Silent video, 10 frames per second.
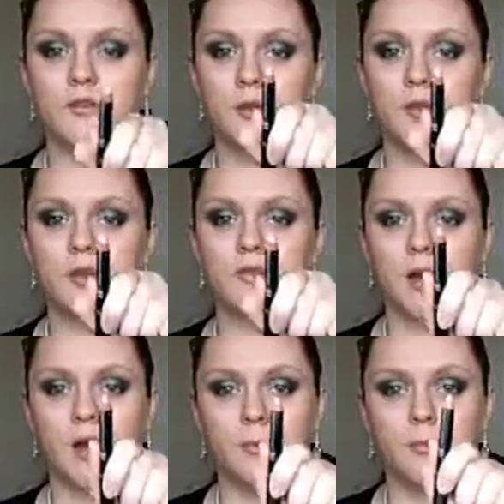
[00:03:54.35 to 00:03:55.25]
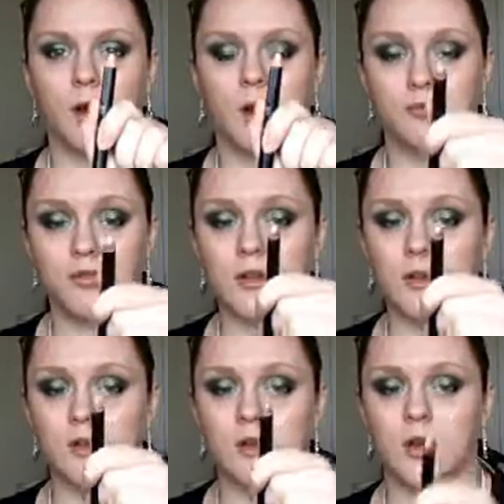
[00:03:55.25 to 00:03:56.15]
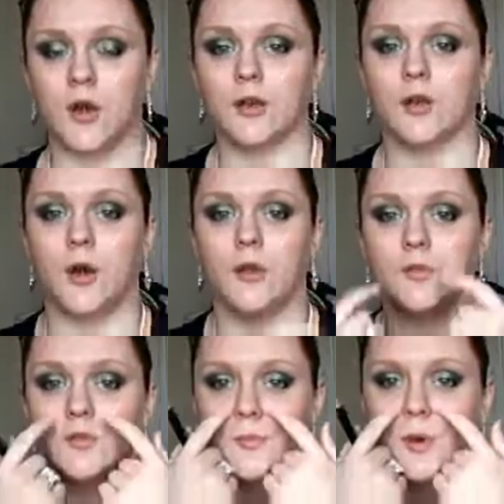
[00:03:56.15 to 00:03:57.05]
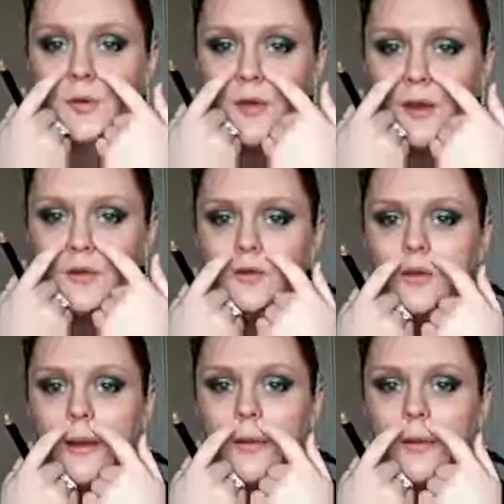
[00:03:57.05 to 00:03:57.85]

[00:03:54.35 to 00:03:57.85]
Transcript: So this I really like kind of to put around